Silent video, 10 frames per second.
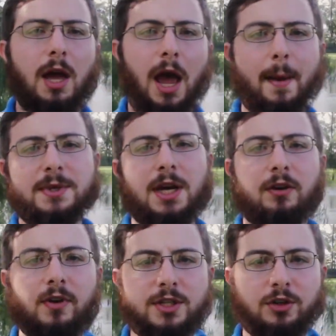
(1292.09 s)

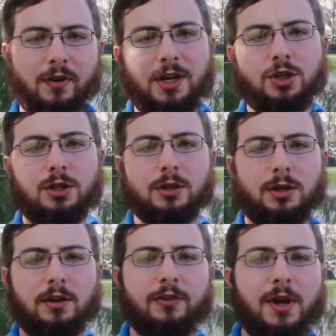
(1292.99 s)
habitat restoration,
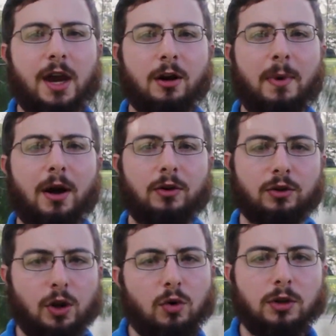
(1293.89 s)
if you care about
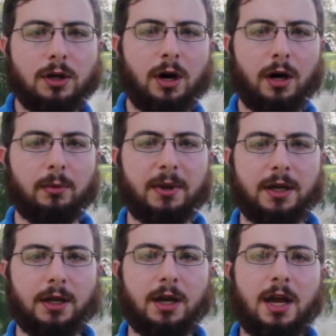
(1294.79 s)
your local
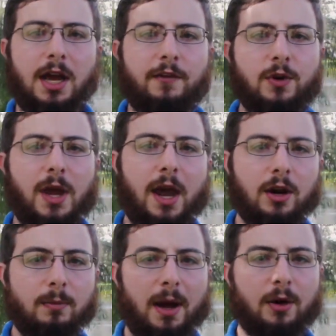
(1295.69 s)
economy, if you
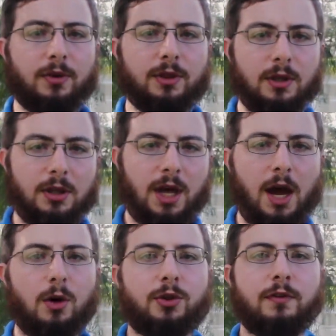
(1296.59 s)
care about the
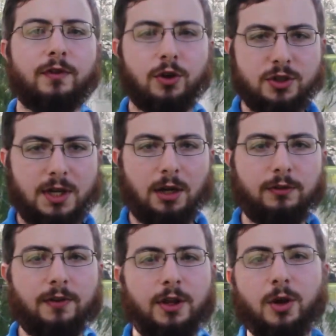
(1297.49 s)
health of
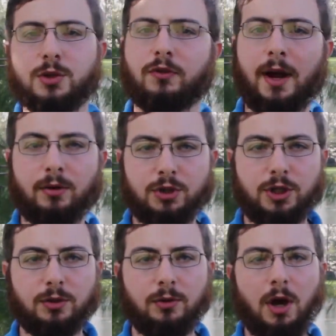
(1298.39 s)
yourself and those around
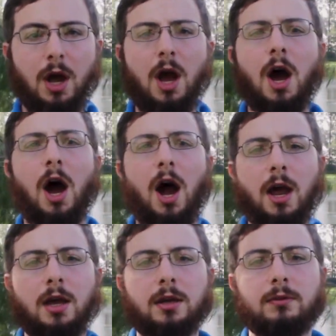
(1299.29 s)
you,
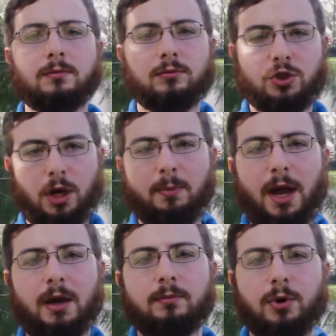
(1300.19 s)
I, Sean
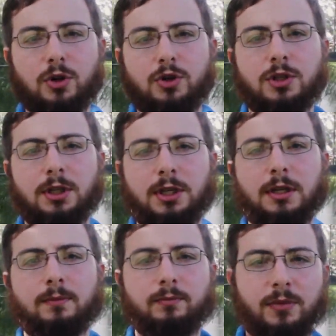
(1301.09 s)
Patton,
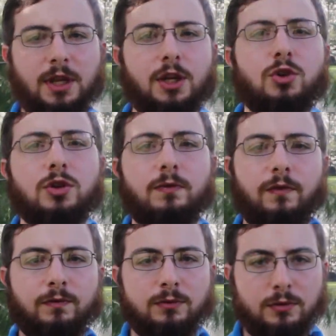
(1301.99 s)
personally think you should
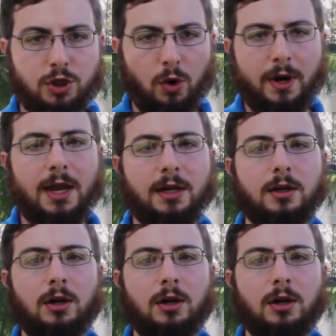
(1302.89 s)
donate,